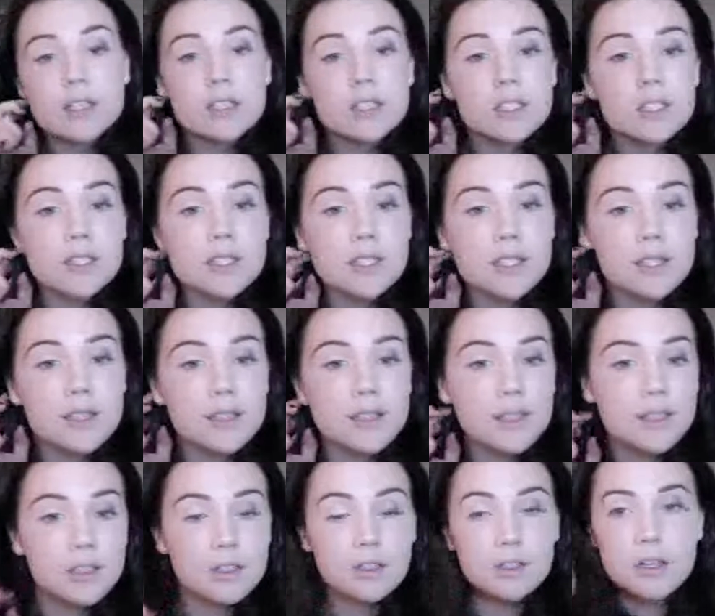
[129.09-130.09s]
It's just a
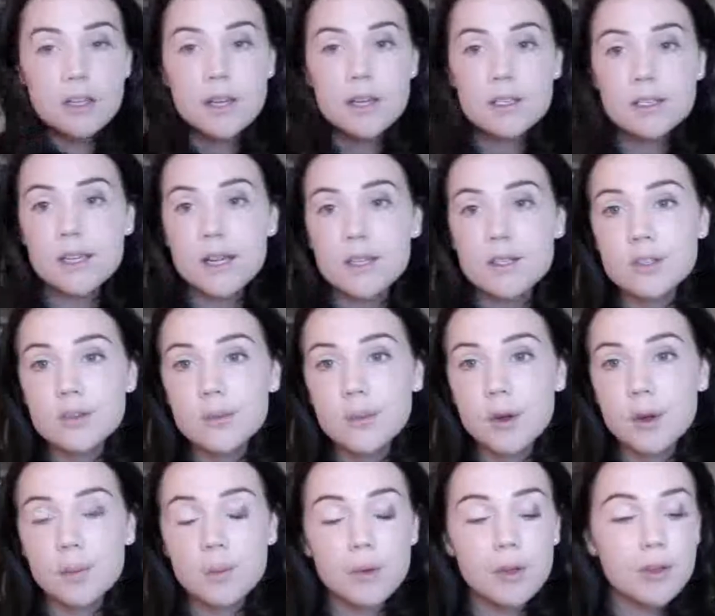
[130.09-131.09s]
little touch of
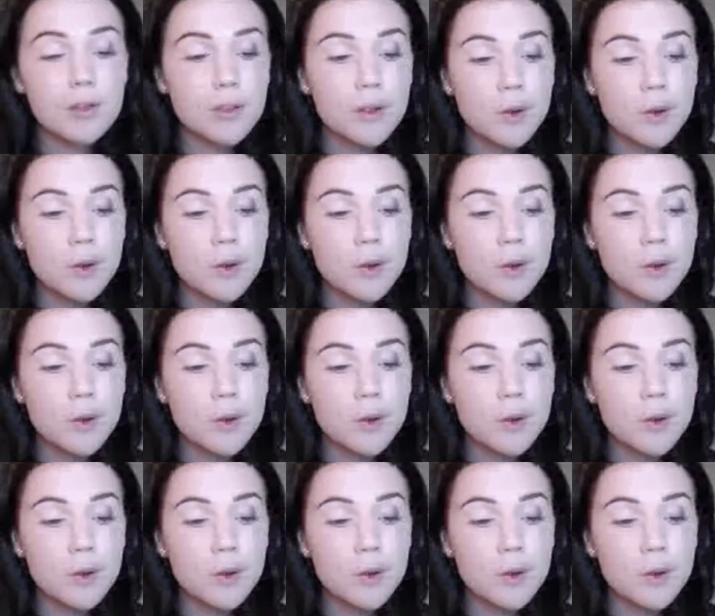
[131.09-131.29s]
purple